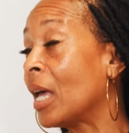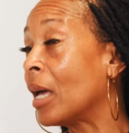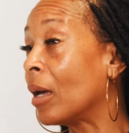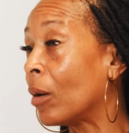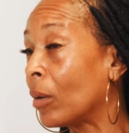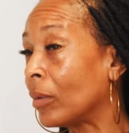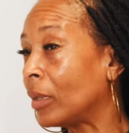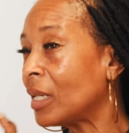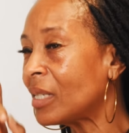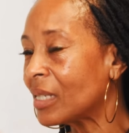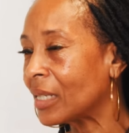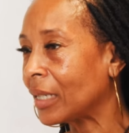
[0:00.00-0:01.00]
Mm-hmm.
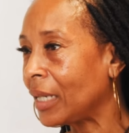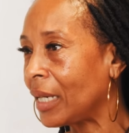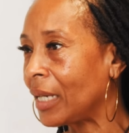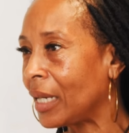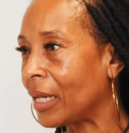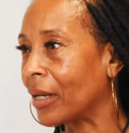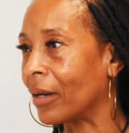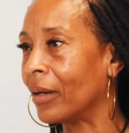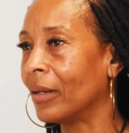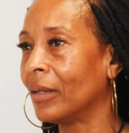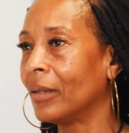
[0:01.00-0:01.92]
This is the key here.